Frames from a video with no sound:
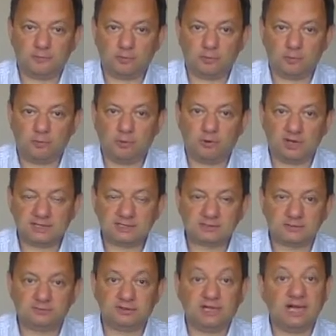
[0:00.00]
components
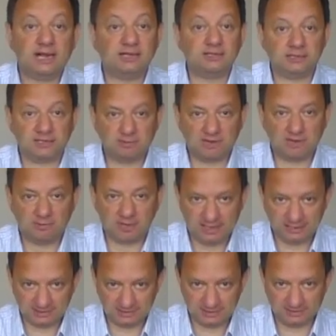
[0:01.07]
of the LdreamM
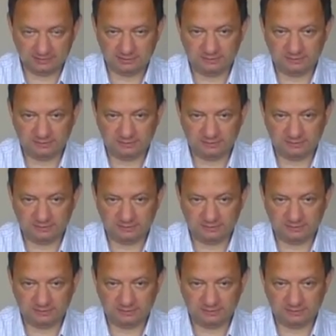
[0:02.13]
headset.